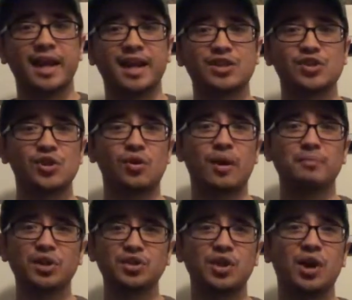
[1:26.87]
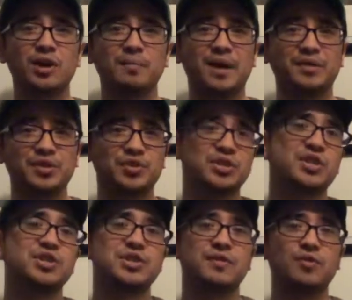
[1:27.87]
And so I'm going to talk about this
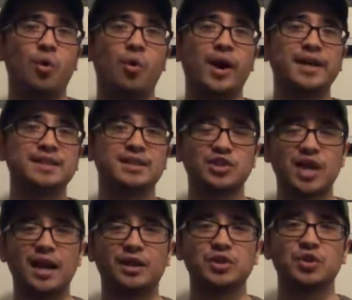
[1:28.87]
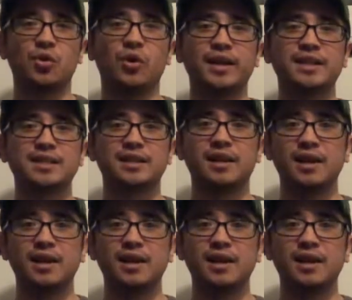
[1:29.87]
tradition of coins and challenge coins